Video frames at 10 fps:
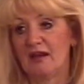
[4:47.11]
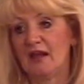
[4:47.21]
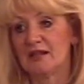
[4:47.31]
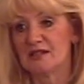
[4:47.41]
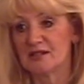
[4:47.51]

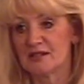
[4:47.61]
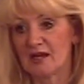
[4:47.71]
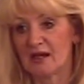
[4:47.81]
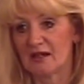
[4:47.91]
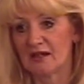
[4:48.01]
And
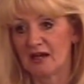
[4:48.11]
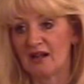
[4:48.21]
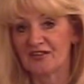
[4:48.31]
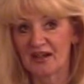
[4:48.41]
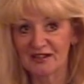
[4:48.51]

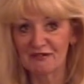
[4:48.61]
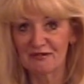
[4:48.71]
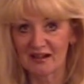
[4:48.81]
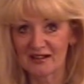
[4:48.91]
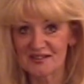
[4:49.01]
I'll tell you,
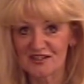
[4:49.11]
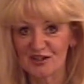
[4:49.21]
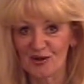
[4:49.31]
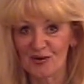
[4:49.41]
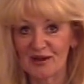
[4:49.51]
fellas, you
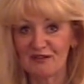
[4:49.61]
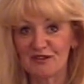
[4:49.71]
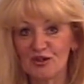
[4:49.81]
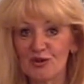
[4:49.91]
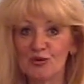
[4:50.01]
know, if
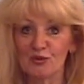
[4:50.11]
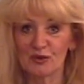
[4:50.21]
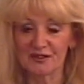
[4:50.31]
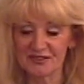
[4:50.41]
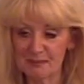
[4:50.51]
you
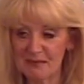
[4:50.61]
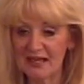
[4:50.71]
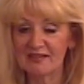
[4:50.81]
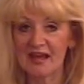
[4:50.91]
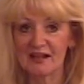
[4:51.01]
will
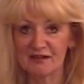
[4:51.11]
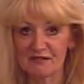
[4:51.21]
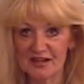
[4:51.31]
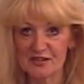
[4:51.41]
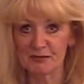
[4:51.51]
make that
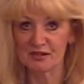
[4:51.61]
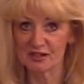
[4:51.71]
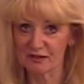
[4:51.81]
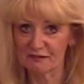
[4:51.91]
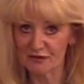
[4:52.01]
investment
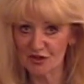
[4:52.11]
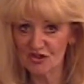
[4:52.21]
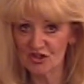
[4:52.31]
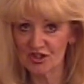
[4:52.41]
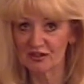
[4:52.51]
in the
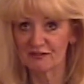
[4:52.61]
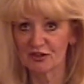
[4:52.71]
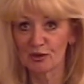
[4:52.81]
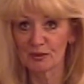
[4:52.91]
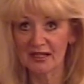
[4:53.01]
first year of
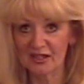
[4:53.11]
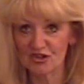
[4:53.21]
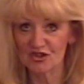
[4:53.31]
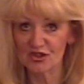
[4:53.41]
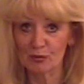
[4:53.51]
your
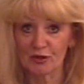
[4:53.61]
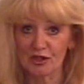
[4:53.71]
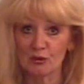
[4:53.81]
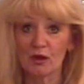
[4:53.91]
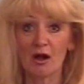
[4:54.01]
relationship where
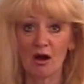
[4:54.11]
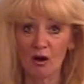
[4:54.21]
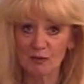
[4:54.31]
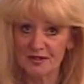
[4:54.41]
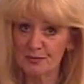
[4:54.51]
you will
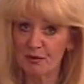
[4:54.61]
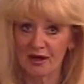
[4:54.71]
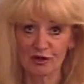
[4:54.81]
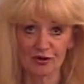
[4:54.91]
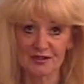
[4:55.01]
always
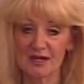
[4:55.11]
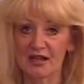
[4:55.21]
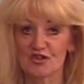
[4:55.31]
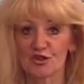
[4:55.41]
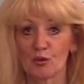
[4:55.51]

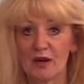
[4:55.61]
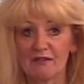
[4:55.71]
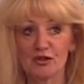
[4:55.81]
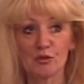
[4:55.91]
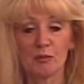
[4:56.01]
prioritize your
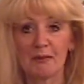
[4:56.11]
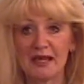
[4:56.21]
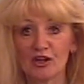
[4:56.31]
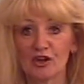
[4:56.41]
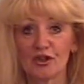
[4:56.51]
wife, you will
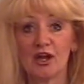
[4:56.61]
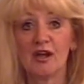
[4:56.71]
make her